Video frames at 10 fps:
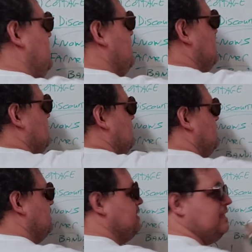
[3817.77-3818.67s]
is
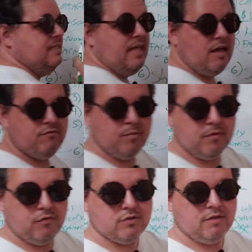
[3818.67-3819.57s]
dead from the
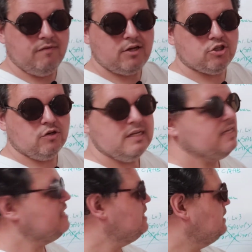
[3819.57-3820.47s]
first adventure,
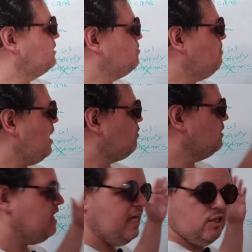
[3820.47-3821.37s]
doesn't
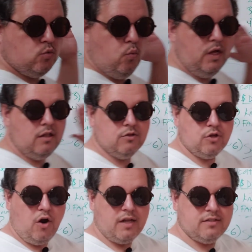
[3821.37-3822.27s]
matter, his will is
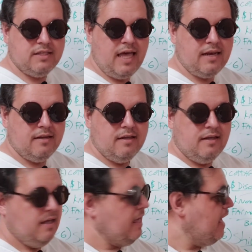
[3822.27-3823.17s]
already set.
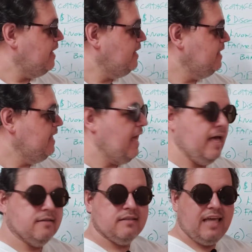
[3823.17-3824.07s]
And he
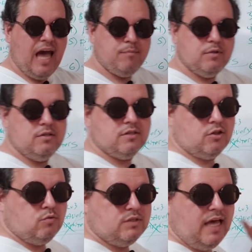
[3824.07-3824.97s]
has captains
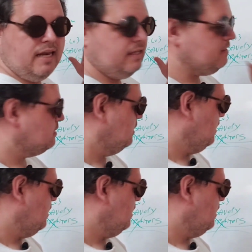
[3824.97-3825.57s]
and lieutenants,